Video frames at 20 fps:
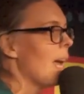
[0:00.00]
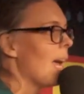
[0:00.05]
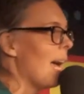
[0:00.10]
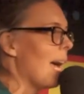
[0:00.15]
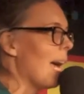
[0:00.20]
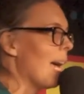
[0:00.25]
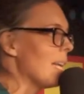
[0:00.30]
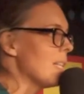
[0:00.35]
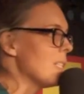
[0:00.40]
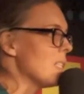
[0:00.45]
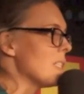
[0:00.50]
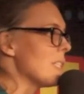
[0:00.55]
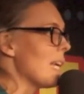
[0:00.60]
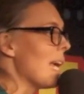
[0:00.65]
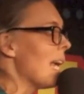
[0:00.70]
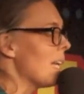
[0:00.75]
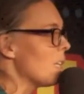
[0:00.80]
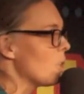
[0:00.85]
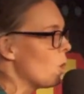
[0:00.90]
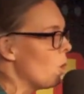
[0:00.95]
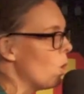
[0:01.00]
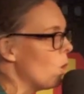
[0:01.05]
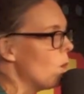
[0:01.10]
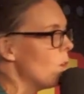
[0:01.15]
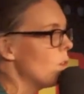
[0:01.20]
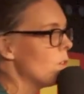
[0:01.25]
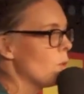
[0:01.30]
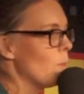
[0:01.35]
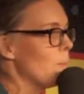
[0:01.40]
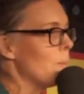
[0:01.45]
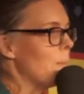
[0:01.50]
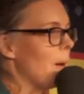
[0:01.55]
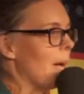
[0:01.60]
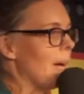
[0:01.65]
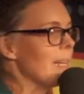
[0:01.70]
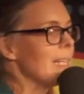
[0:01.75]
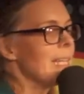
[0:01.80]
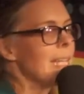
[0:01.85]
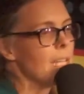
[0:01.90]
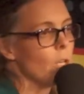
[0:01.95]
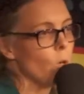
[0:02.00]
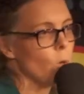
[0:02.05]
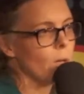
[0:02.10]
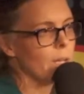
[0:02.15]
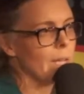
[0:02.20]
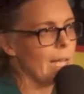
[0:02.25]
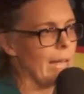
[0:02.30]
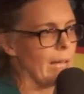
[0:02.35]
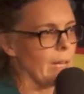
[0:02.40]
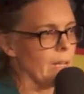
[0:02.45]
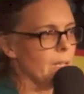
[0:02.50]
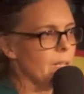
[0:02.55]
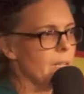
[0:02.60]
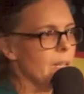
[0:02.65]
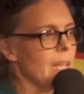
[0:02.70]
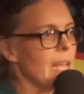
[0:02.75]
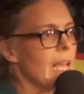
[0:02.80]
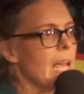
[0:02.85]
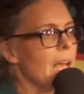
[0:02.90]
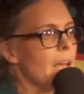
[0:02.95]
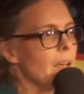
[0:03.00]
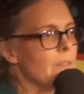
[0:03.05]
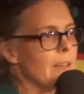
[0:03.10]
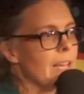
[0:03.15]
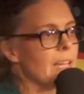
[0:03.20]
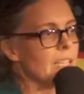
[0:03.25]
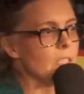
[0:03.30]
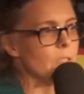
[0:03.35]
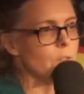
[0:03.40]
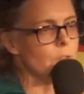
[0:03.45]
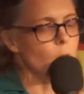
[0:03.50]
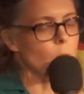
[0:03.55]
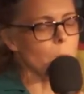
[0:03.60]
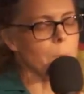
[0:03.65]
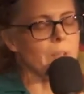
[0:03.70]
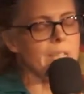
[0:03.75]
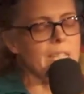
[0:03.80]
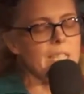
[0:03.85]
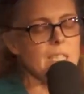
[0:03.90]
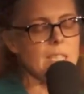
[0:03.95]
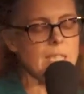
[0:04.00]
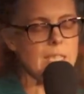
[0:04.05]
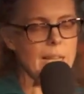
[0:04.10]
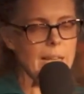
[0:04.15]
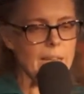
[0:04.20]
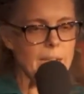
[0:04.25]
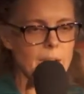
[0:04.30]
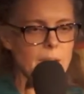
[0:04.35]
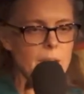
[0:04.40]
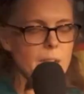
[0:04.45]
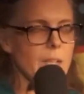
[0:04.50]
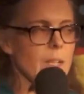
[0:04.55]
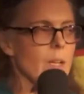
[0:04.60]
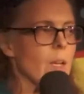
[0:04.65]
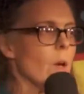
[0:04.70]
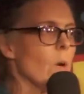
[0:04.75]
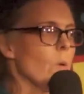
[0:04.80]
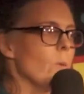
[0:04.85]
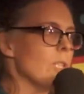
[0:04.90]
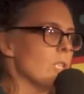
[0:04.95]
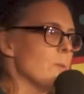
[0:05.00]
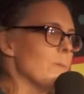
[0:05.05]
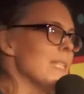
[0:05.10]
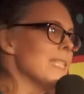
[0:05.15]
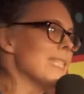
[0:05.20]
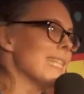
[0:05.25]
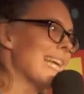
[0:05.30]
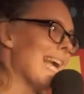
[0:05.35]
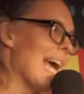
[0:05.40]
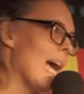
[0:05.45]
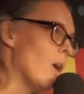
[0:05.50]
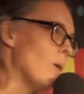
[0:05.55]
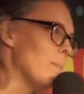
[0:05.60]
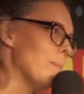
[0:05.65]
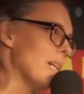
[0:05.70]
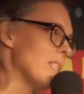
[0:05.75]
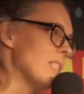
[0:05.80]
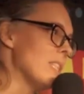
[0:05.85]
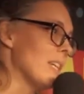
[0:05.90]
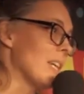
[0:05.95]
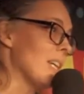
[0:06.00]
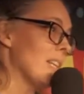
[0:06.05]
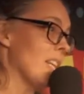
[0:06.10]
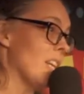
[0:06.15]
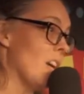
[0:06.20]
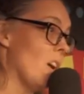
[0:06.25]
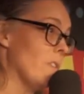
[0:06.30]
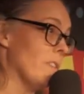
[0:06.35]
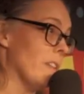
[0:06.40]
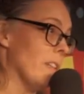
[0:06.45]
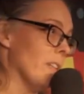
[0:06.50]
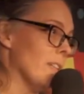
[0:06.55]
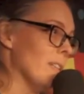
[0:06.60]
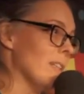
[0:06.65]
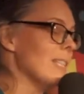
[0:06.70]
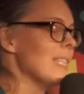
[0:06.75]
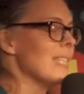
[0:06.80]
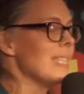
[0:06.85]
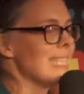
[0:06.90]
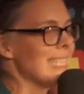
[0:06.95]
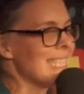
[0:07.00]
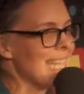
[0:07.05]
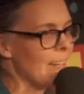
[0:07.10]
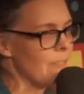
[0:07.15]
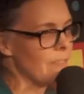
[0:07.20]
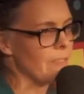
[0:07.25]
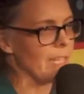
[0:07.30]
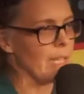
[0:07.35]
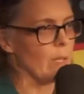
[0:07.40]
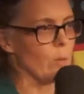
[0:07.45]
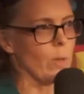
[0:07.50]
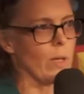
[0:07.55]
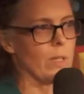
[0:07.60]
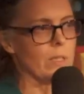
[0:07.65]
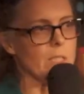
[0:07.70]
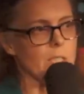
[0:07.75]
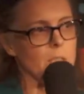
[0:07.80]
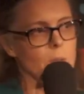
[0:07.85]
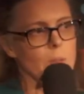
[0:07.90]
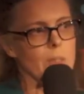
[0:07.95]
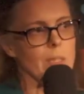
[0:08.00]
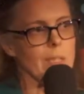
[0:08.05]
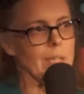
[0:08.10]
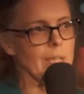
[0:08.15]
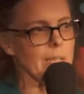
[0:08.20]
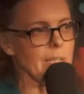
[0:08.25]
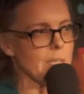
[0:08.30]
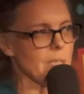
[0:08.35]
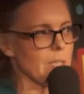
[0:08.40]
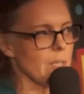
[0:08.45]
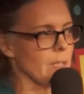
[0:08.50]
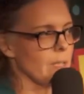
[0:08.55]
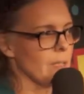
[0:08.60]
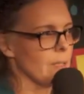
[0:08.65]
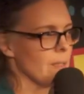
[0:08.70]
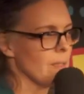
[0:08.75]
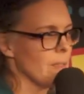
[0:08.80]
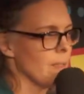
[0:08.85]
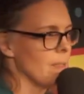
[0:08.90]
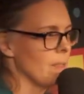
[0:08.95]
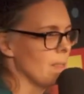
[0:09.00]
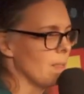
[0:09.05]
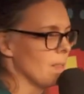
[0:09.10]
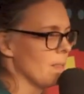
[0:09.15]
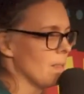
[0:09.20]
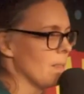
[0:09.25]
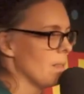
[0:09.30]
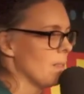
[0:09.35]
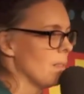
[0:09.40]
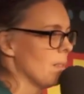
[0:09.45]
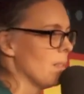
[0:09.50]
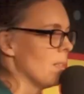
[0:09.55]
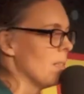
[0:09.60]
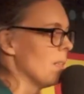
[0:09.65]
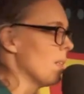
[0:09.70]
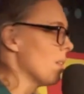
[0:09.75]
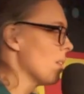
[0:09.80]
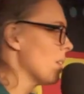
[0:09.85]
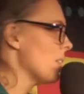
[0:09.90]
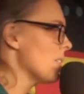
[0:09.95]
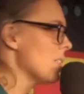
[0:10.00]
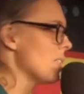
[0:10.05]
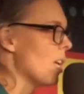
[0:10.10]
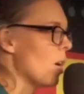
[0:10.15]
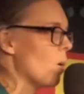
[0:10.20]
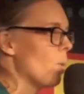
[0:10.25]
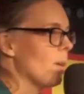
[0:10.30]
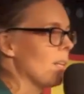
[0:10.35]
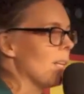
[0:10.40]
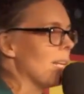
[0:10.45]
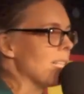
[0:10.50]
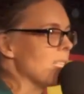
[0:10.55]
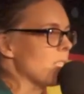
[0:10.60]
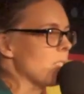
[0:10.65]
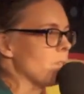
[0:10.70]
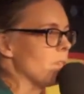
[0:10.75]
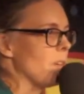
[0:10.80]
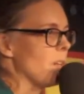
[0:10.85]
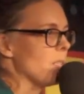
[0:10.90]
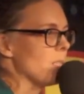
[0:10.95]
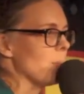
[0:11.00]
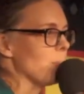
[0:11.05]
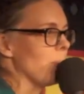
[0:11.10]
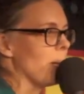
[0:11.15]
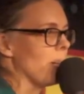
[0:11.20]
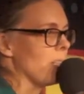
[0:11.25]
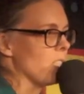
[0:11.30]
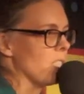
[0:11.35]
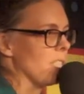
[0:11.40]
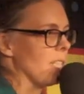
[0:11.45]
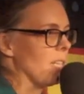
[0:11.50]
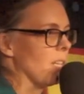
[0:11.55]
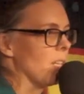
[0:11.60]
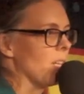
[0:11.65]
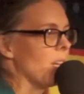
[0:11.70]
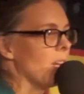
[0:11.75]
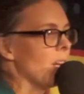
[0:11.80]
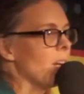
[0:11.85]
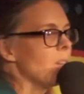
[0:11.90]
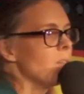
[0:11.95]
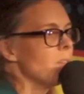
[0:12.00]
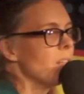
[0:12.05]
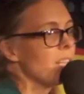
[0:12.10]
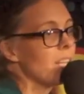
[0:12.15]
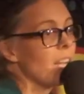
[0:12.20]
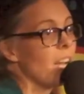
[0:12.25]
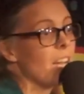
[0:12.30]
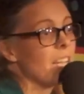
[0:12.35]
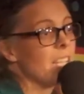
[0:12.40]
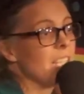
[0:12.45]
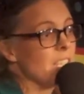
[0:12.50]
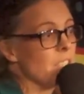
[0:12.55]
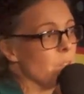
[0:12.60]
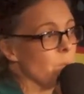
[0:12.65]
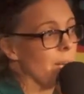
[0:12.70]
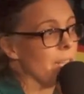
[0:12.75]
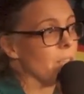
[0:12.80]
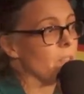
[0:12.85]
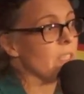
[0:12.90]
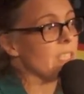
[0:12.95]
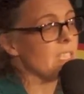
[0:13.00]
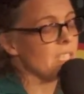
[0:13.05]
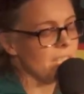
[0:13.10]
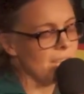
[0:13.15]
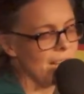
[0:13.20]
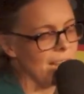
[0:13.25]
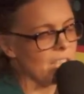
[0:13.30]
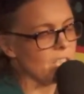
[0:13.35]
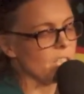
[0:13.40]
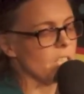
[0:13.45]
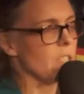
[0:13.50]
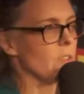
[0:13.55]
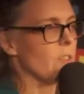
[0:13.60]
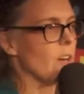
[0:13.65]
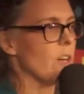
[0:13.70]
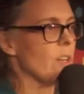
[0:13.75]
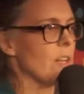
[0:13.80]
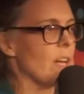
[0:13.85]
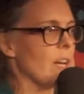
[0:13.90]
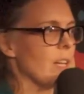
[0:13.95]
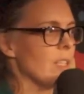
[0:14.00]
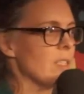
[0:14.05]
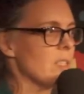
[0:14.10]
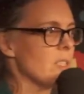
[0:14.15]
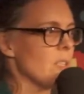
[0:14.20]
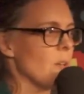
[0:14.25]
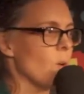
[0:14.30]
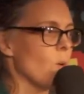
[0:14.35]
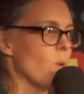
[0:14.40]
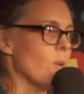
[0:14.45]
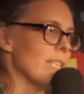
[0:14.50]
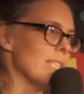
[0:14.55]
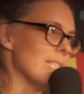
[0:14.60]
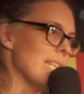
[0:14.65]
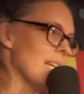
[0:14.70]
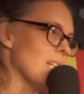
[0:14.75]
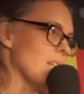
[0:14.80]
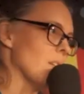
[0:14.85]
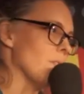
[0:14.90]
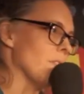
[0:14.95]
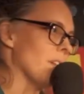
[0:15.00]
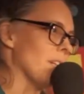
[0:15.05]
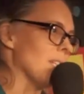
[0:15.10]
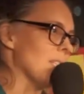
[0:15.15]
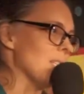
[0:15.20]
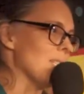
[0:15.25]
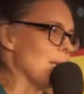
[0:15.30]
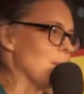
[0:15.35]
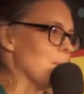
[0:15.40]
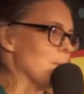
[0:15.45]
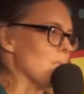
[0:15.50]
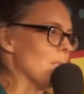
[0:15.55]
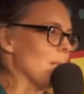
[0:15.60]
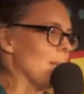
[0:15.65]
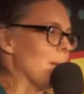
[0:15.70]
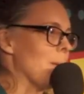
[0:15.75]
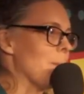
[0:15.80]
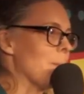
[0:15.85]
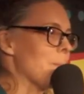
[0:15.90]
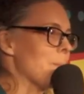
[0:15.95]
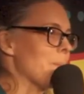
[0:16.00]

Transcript: And en ko rumpan I ungen är värd 2 på isen, which means a cow buttock in the oven is definitely worth 2 on the ice. Because no one likes a frozen butt cheek, regardless of whether it's attached to your own arse or intended for consumption.